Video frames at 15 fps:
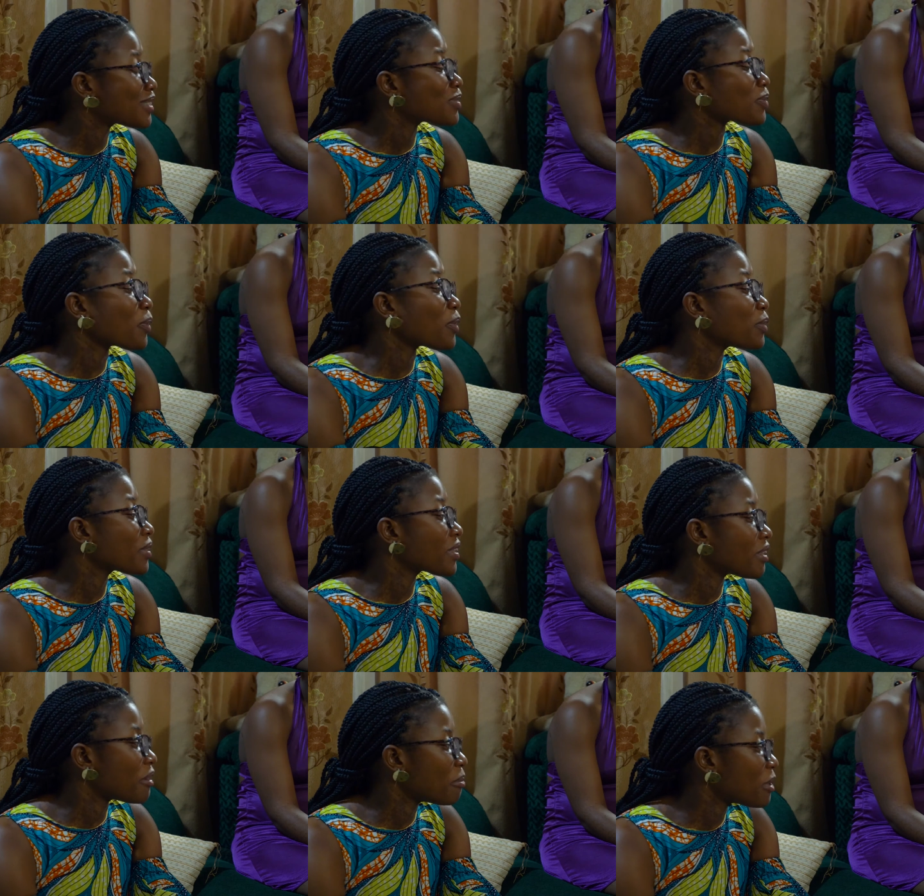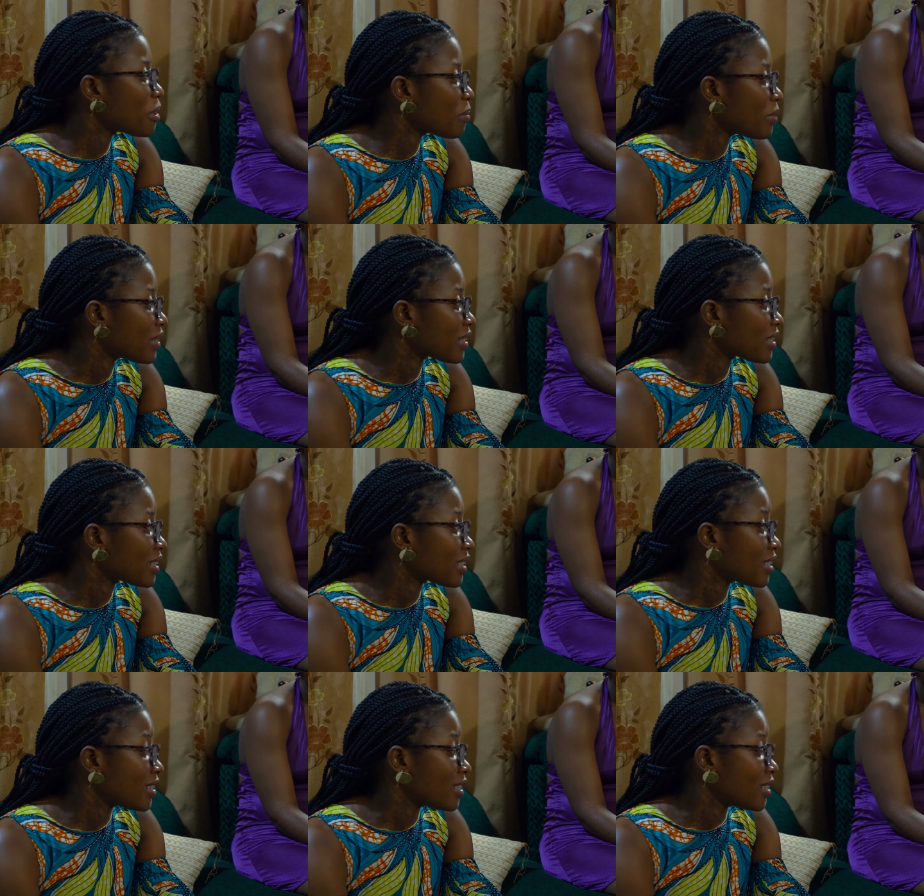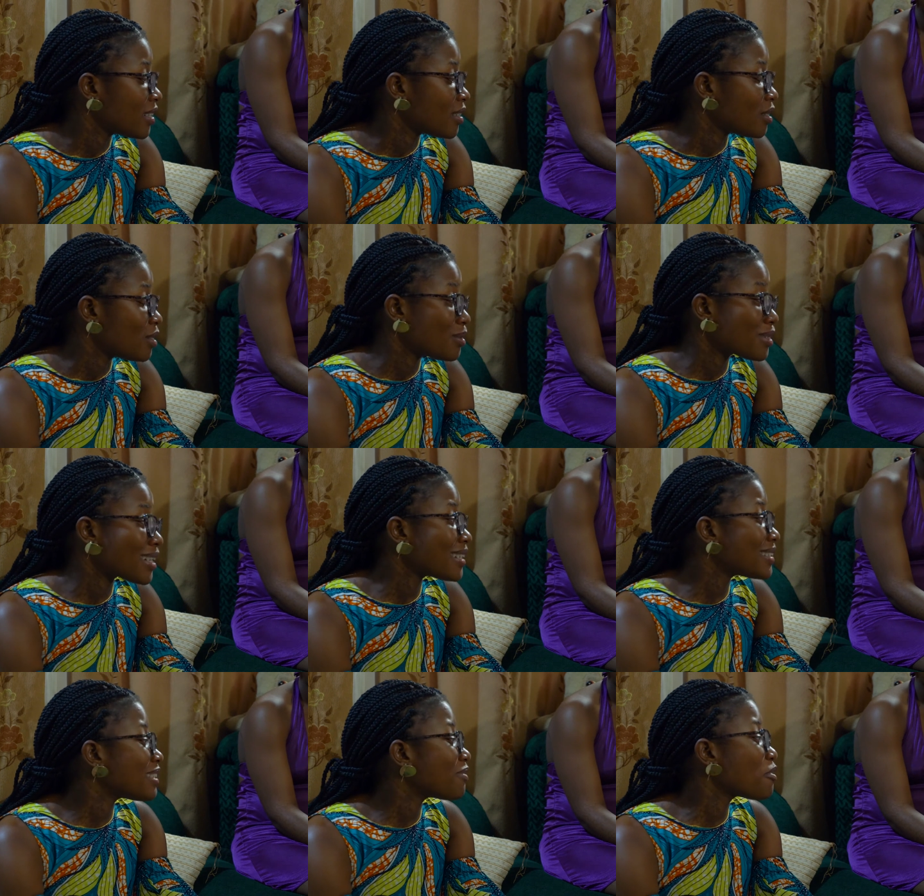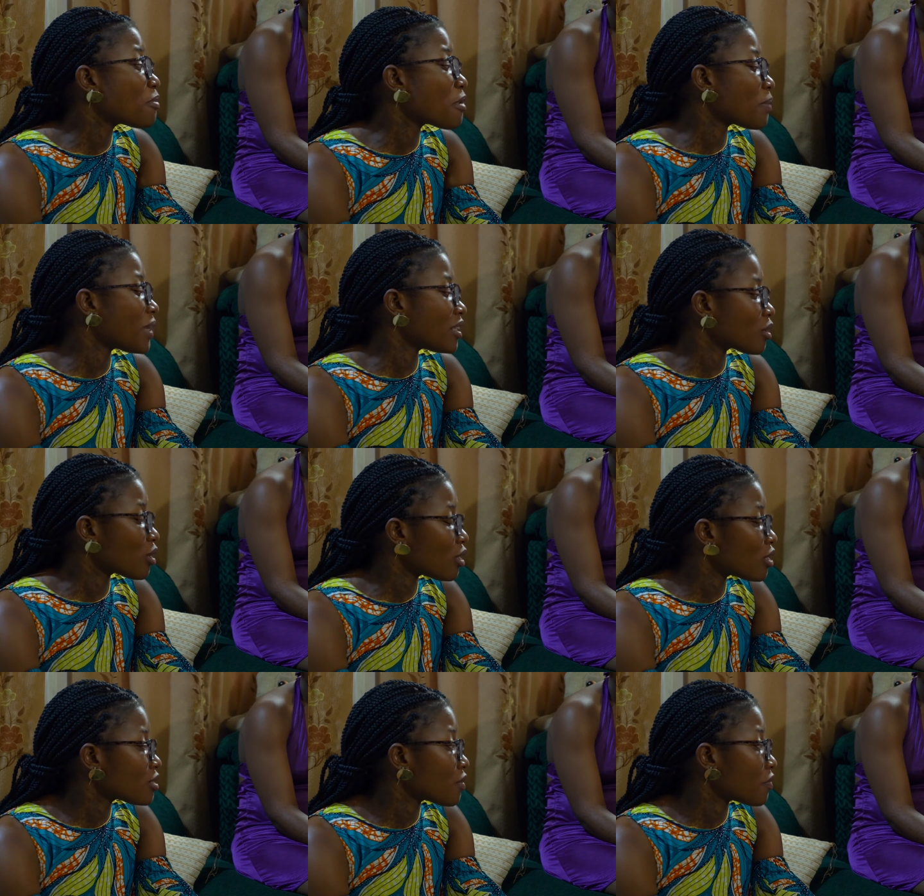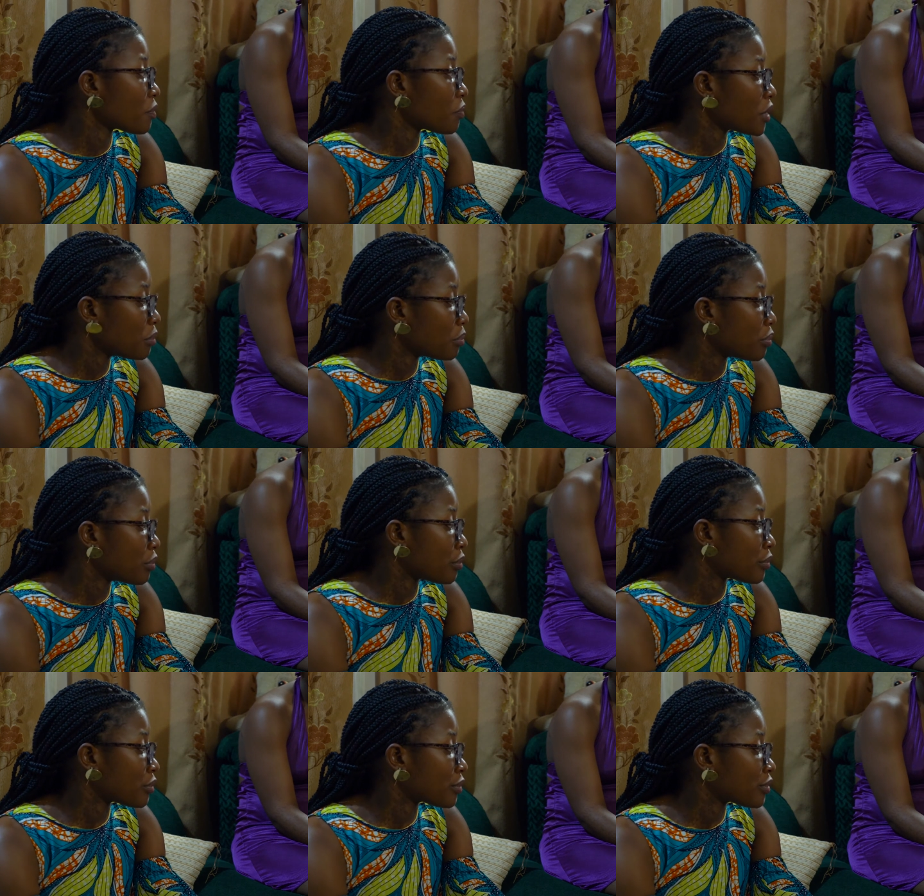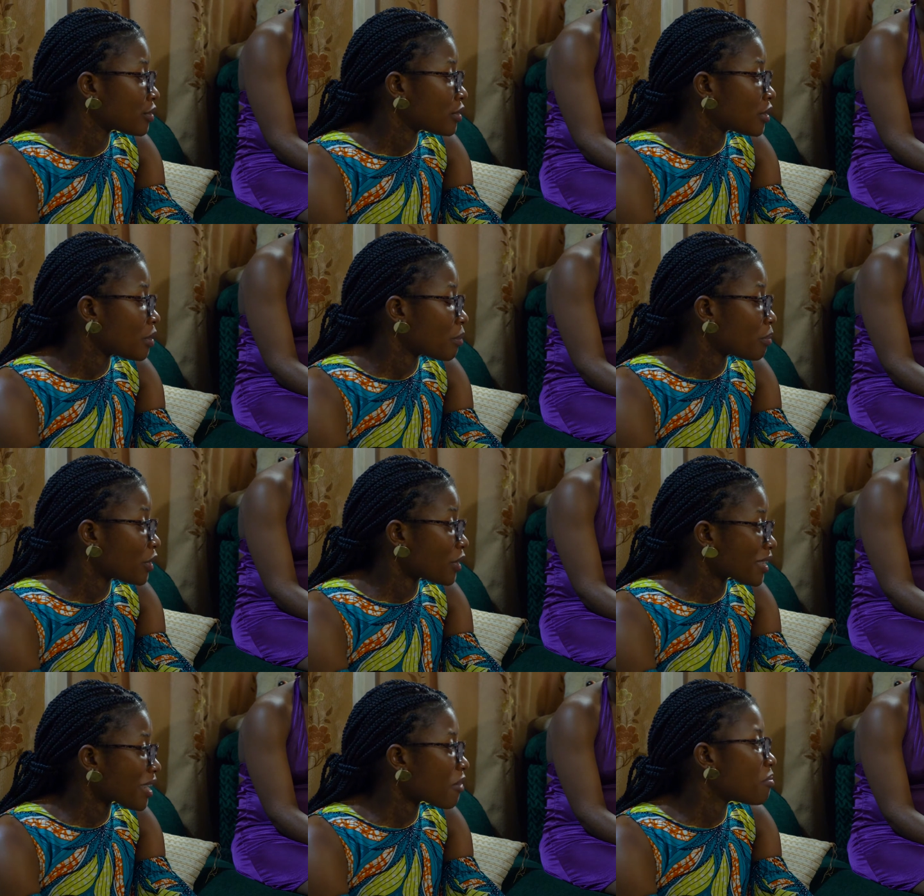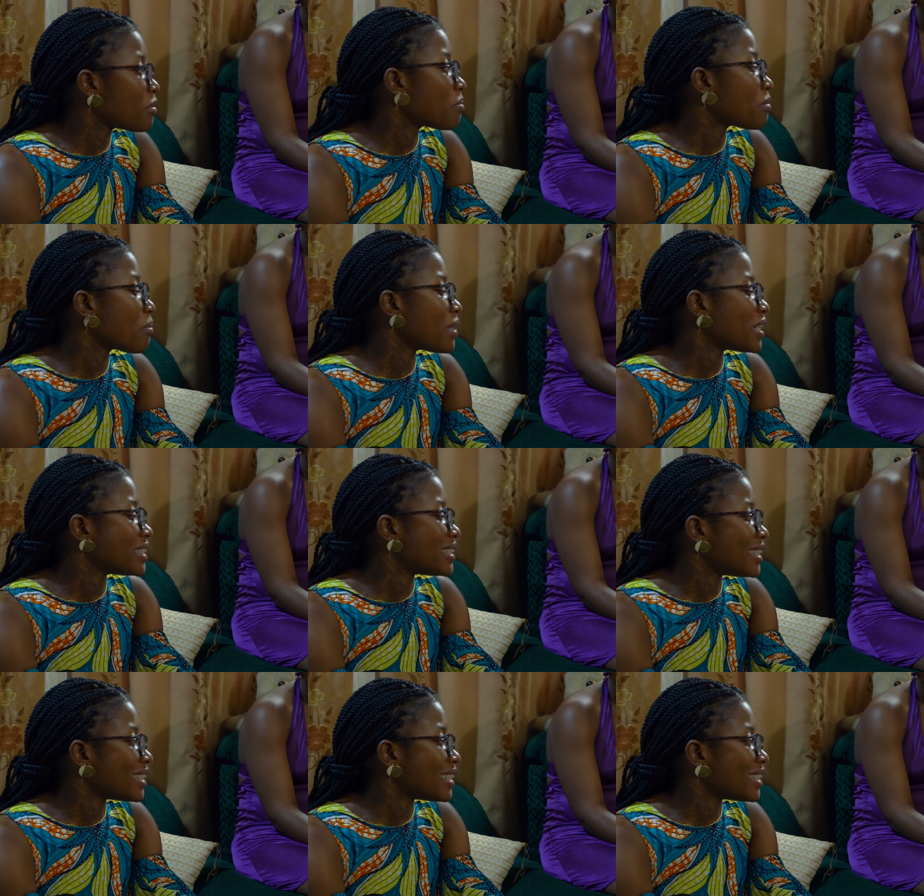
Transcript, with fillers: That's all you can remember. You can't even remember the colors of the rainbow, but you can remember